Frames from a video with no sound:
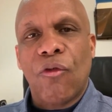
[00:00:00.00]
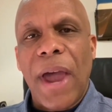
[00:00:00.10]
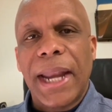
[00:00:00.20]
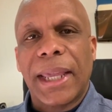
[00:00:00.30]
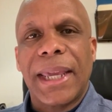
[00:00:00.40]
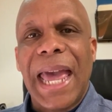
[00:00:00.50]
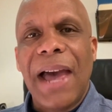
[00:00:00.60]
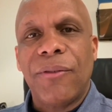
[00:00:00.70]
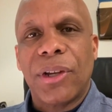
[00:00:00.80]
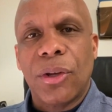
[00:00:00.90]
Radicke
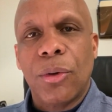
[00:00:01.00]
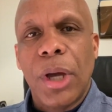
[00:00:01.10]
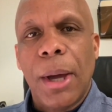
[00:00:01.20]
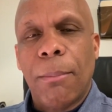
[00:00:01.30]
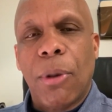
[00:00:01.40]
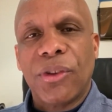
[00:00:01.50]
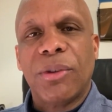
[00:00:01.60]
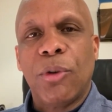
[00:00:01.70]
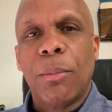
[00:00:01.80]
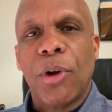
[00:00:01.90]
Avenue,
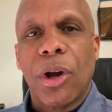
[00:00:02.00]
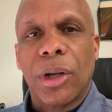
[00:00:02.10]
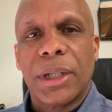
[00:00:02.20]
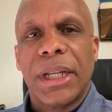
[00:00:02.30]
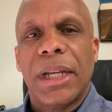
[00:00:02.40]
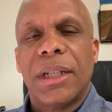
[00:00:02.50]
Baltimore, Maryland,